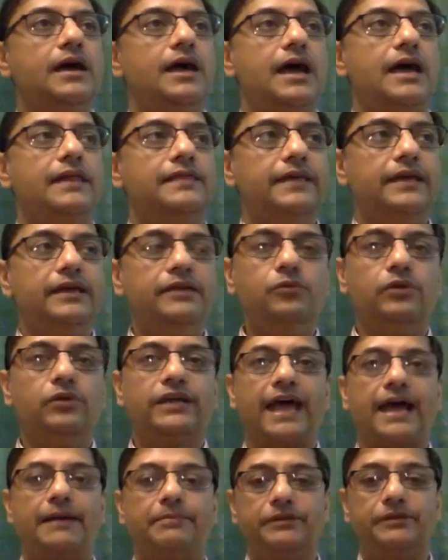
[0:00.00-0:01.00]
And then what
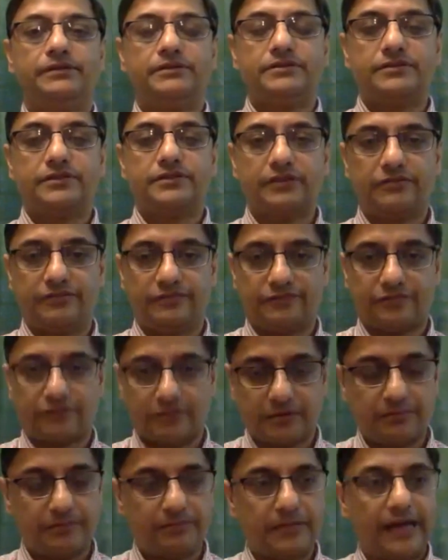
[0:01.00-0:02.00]
happens from
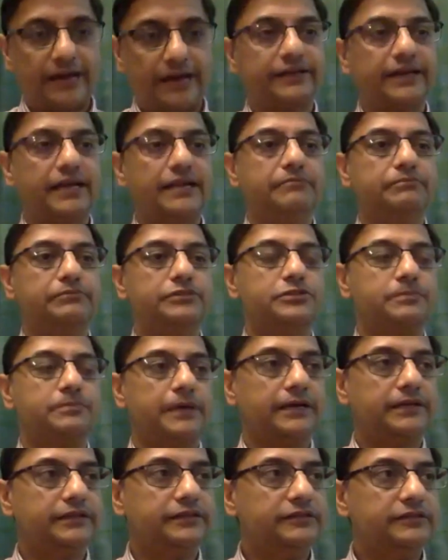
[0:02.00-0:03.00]
a maritime
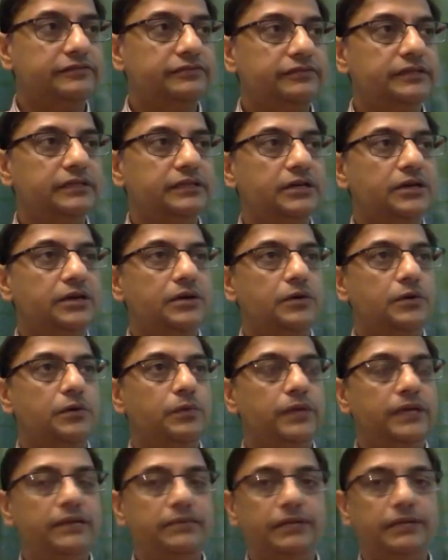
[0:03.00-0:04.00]
perspective,
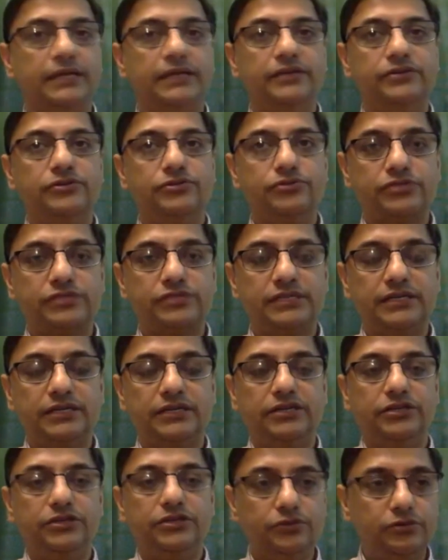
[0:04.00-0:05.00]
we begin to see a
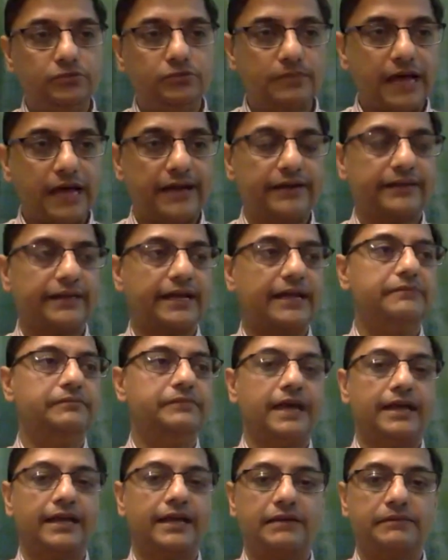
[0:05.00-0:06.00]
new maritime
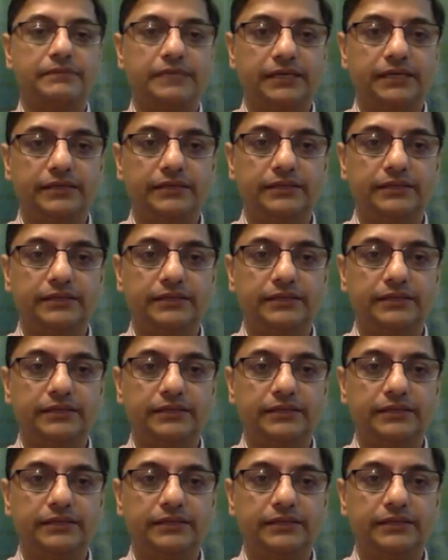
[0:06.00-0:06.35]
dynamic